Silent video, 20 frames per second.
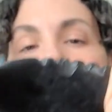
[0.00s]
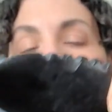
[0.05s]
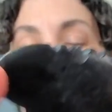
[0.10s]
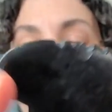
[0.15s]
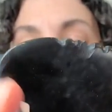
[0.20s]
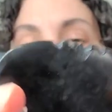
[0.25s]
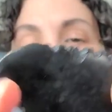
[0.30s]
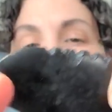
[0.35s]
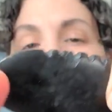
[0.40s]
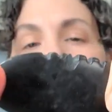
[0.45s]

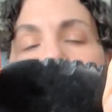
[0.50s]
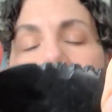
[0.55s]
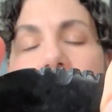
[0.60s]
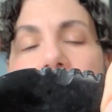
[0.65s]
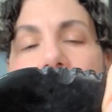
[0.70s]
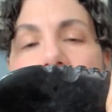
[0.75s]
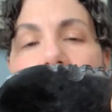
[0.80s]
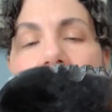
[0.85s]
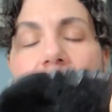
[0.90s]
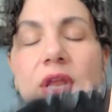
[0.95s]
corner
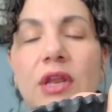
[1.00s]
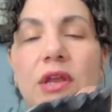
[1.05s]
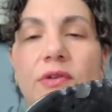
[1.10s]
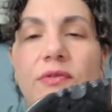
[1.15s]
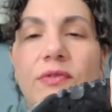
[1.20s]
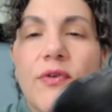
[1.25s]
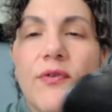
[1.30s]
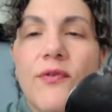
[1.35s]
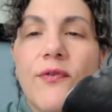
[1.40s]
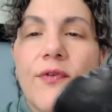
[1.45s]
is great
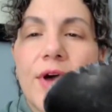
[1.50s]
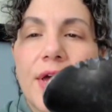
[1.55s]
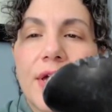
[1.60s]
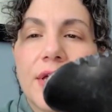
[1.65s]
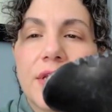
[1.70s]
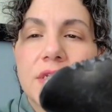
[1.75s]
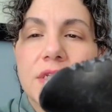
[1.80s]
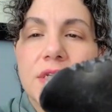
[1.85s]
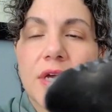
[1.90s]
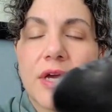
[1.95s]
if you
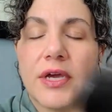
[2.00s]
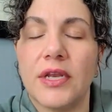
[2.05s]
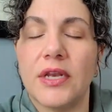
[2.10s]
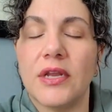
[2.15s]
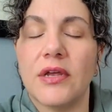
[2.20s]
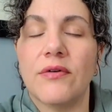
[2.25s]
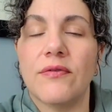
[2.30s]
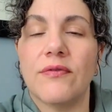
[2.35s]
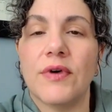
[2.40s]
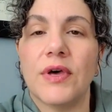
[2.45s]
find
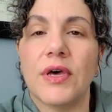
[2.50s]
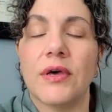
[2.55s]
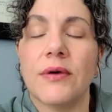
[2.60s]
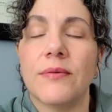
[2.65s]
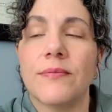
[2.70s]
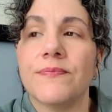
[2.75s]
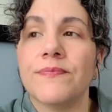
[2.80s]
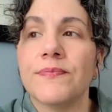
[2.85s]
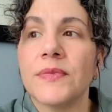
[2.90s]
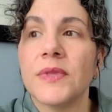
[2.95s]
kind of
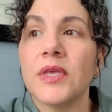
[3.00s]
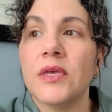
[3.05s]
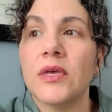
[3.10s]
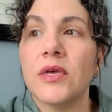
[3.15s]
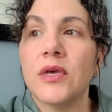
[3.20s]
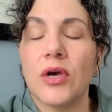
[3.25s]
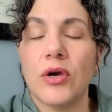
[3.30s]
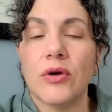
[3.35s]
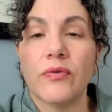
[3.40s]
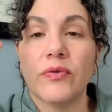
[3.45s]

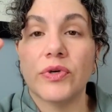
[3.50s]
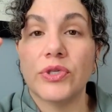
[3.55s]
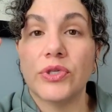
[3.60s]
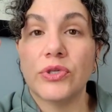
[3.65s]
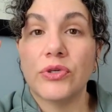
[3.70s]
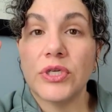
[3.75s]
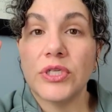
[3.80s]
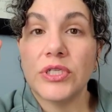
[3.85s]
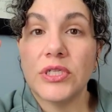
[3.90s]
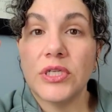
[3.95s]
a
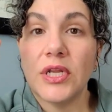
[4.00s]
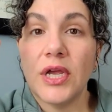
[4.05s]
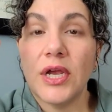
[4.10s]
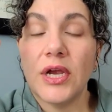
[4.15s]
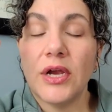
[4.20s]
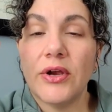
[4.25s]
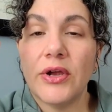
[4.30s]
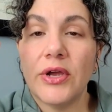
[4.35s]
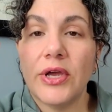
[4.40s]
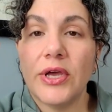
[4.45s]
restricted
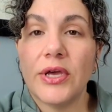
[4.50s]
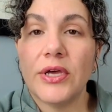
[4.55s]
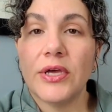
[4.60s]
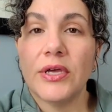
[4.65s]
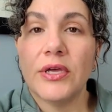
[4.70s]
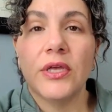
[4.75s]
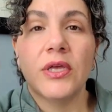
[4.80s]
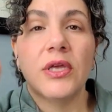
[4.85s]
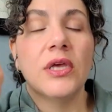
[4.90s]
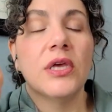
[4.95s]

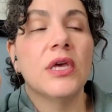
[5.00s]
area.